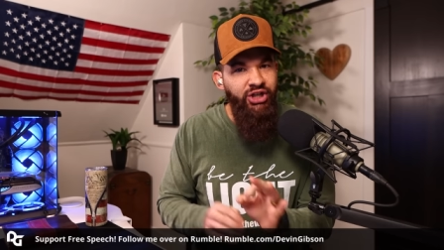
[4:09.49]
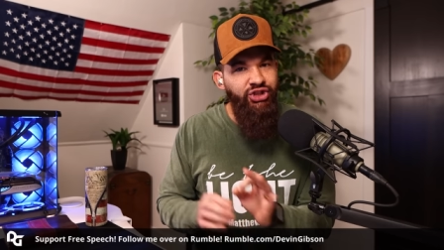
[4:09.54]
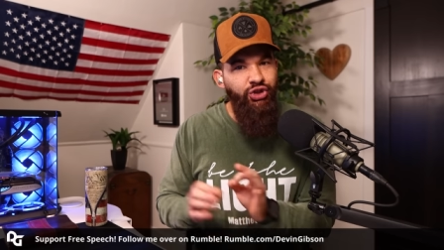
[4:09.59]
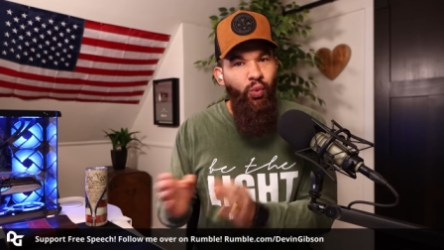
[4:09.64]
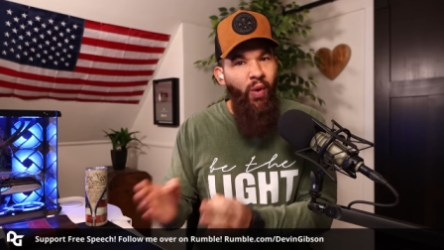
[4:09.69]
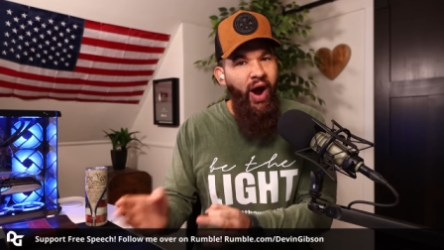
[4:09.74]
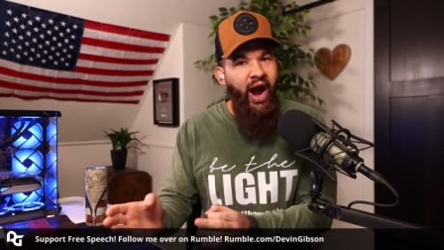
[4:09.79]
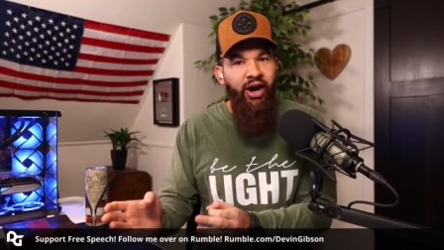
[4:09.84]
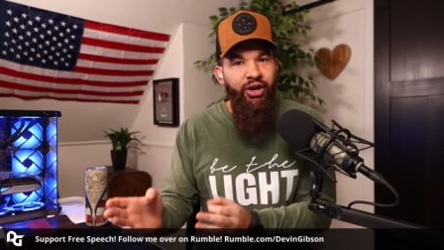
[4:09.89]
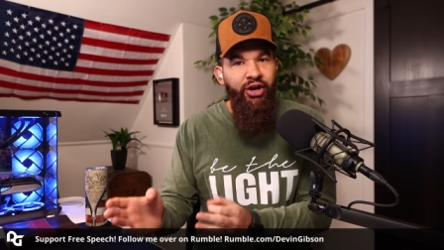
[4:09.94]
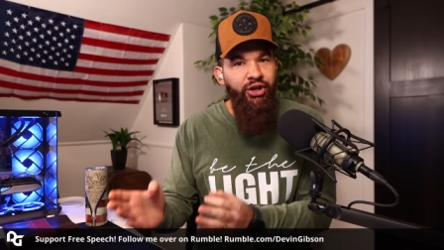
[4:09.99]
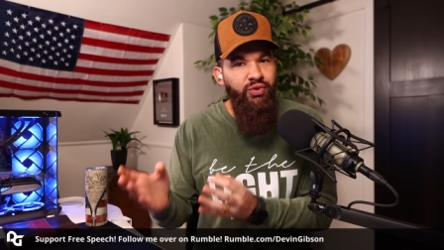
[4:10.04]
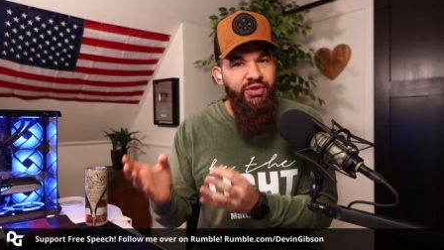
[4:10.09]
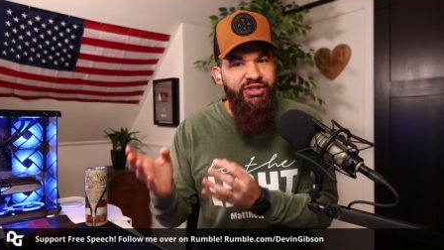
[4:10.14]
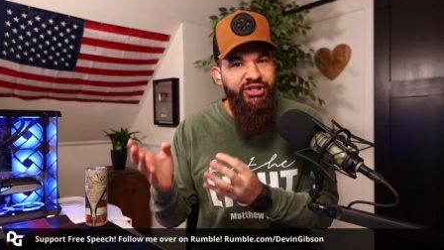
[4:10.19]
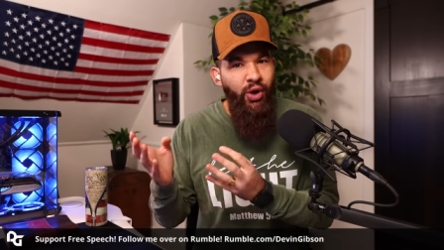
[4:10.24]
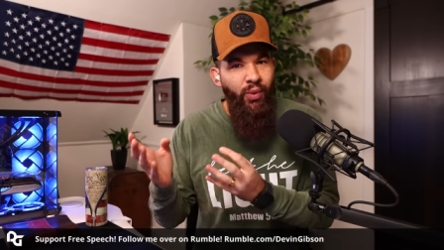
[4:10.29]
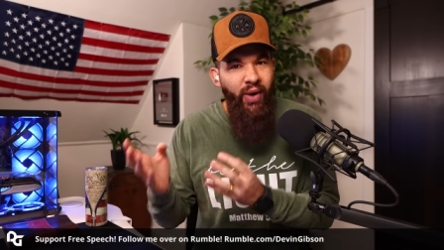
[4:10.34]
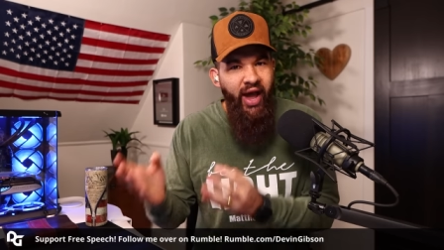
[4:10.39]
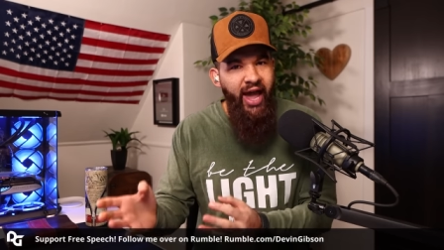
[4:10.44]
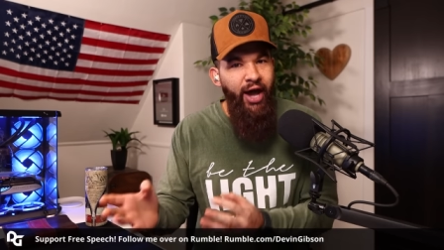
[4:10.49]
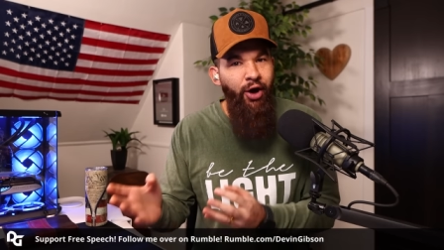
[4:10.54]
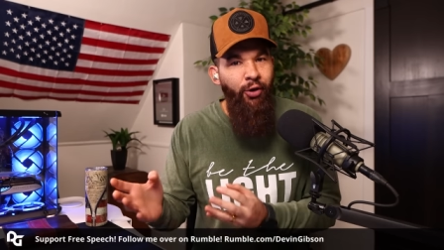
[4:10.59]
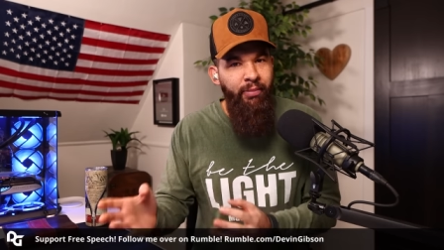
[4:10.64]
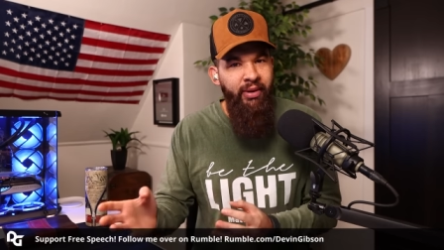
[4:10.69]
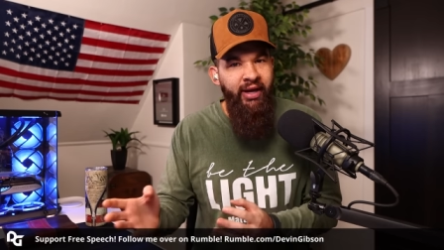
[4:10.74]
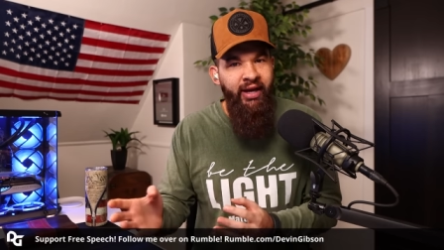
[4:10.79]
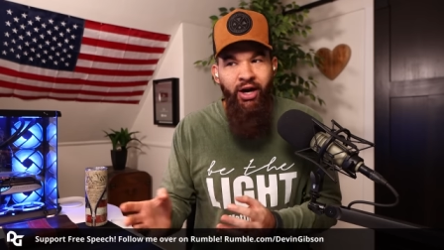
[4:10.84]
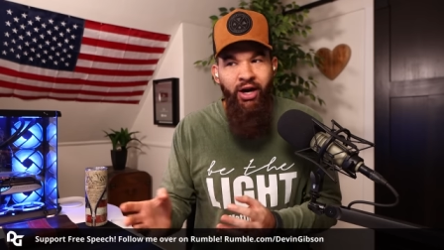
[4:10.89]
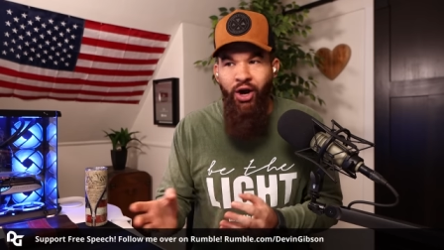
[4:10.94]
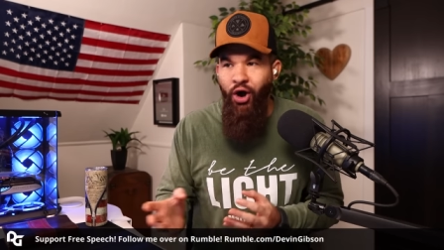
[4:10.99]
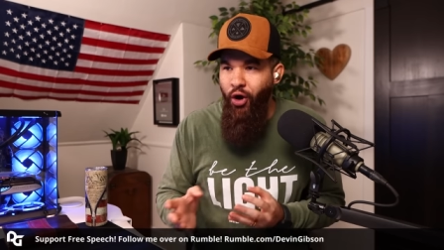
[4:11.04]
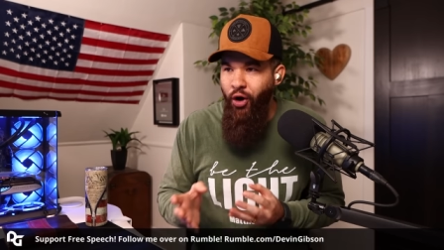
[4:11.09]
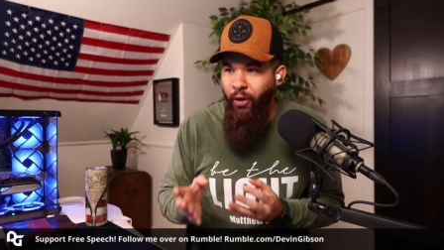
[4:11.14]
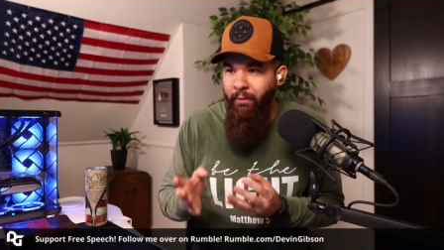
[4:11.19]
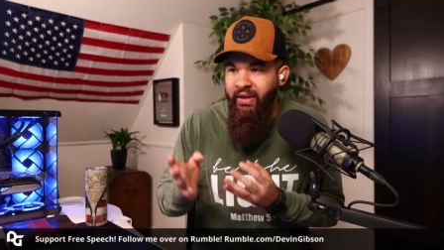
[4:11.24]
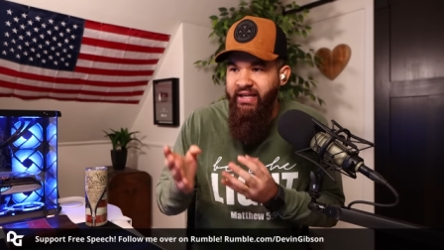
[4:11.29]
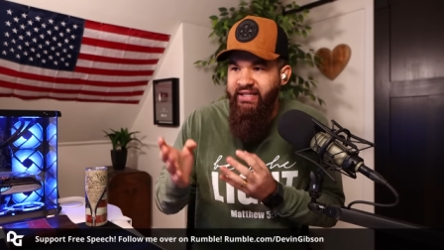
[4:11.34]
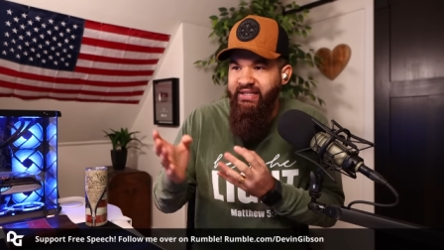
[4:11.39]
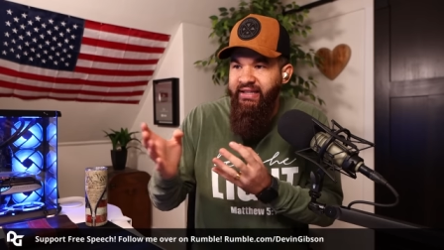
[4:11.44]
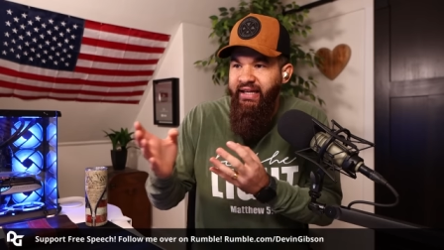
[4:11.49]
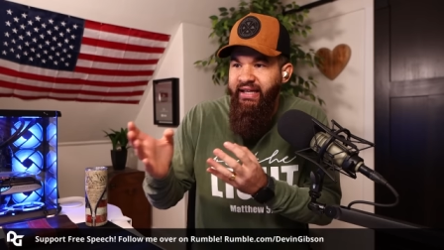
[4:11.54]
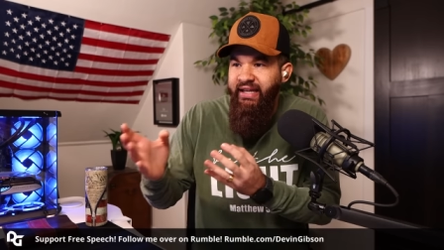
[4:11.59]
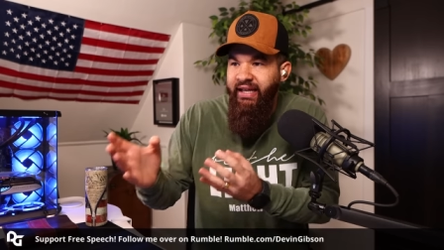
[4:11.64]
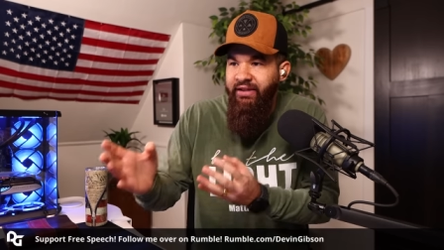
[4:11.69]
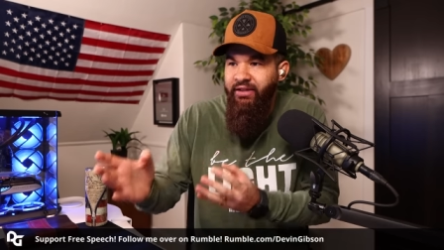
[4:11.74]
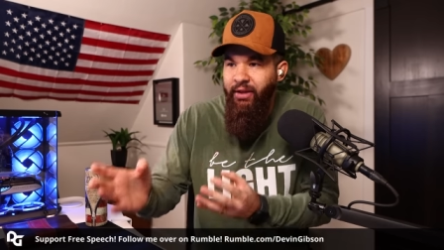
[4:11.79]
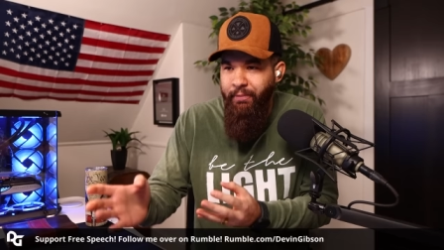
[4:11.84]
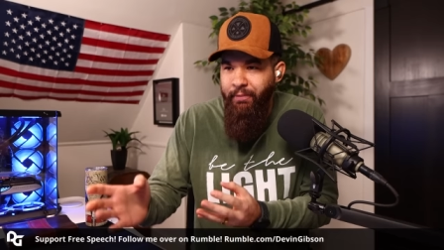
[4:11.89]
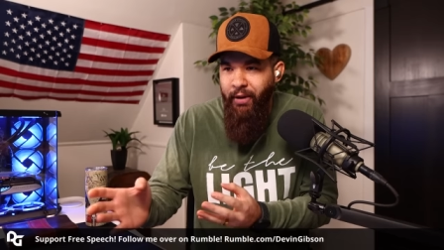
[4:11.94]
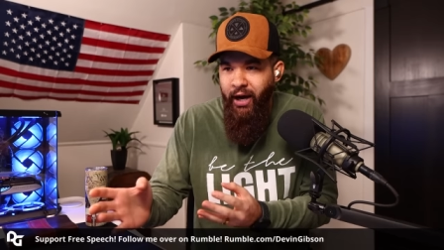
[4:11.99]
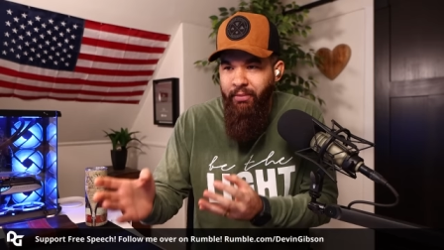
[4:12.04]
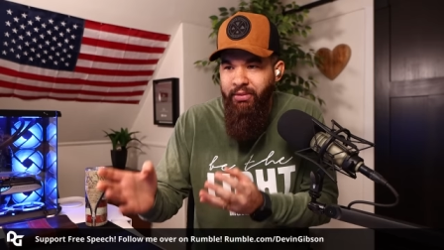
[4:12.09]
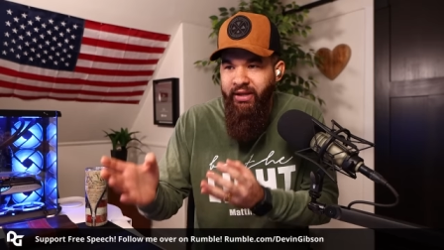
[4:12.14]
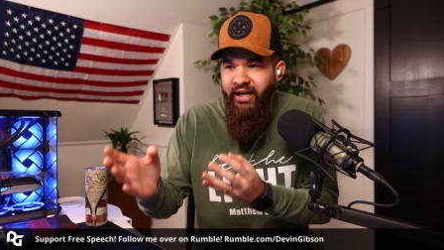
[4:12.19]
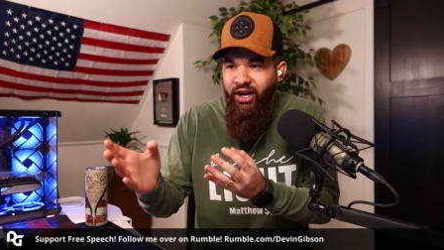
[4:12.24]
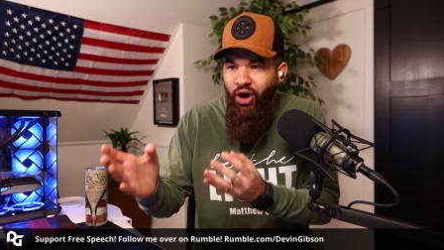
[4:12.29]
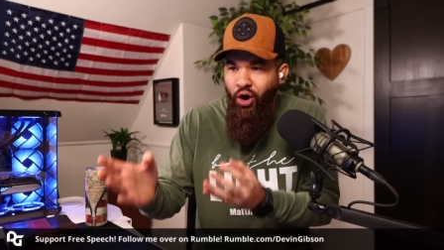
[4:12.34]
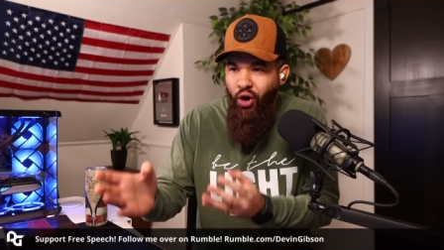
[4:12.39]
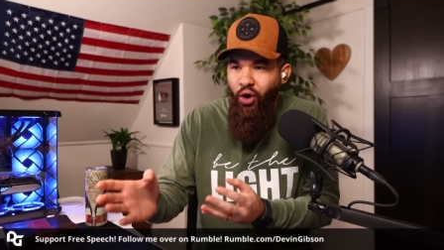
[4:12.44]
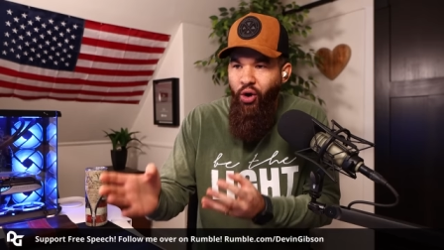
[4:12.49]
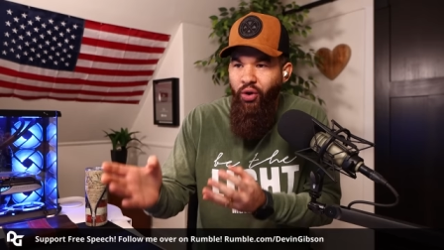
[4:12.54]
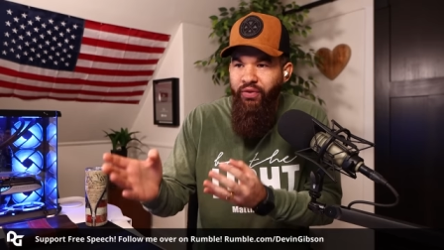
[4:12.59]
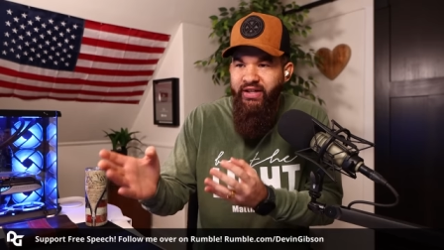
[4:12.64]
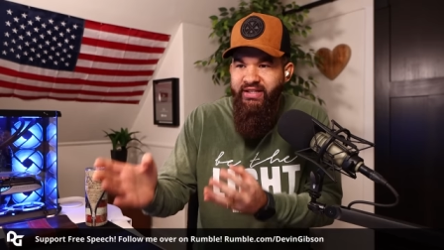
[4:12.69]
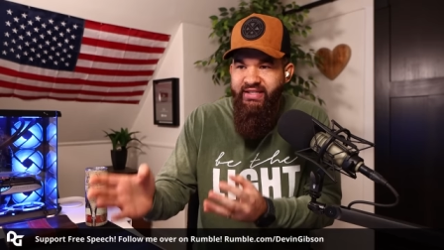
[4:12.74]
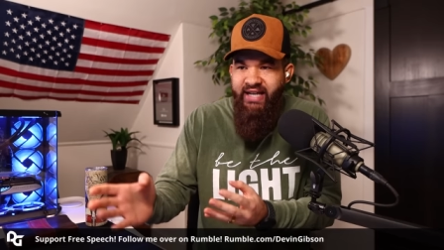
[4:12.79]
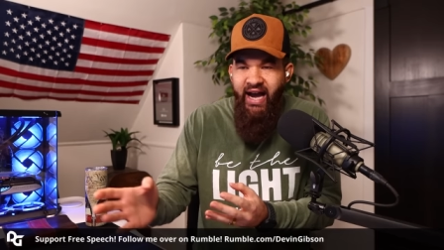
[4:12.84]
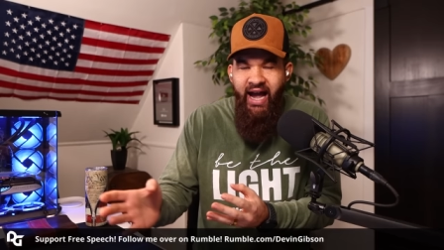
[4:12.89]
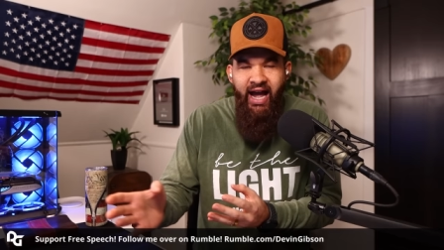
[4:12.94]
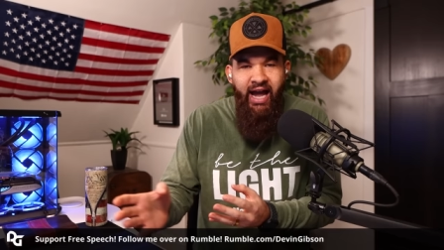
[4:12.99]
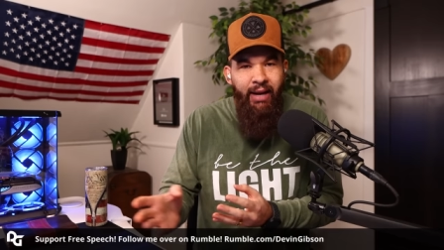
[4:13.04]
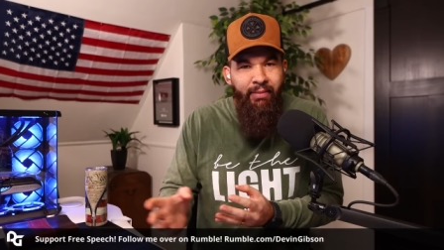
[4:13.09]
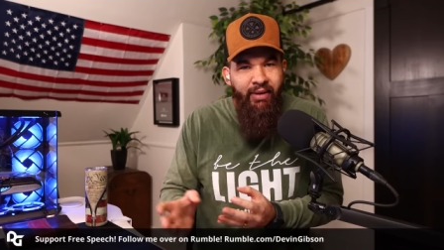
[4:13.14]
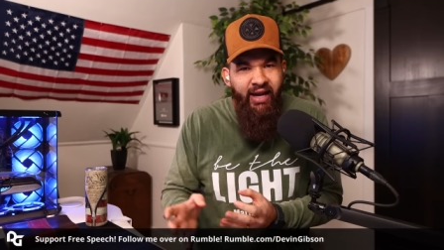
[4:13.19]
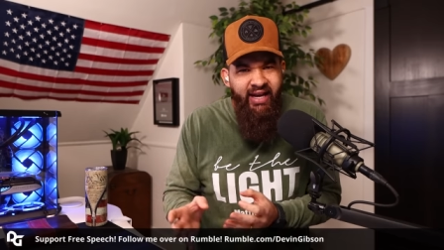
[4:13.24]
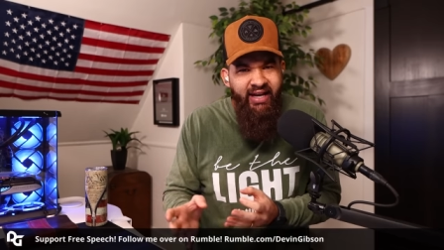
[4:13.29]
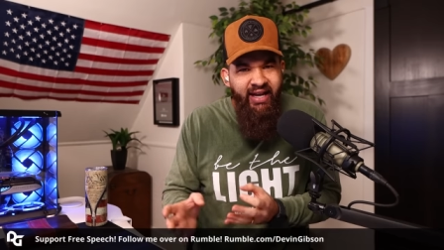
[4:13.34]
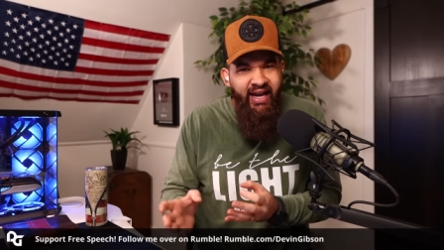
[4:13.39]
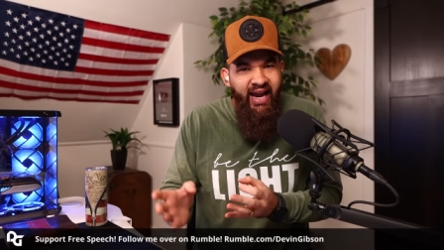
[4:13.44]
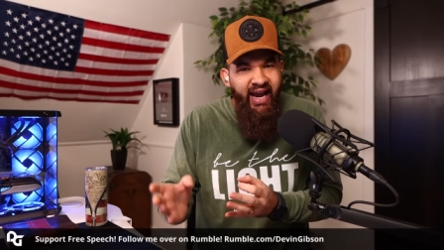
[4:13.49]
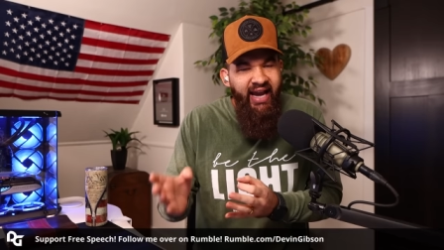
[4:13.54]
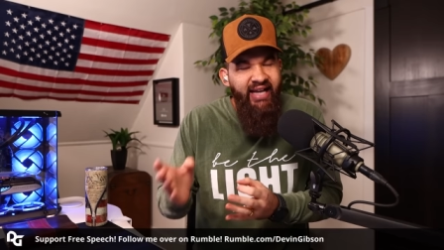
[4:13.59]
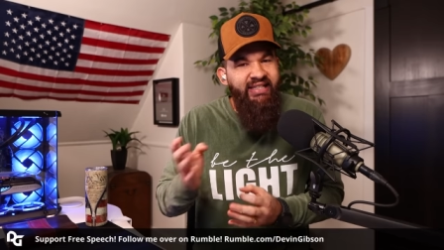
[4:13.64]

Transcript: So why are you so hell-bent on misleading the public all the time and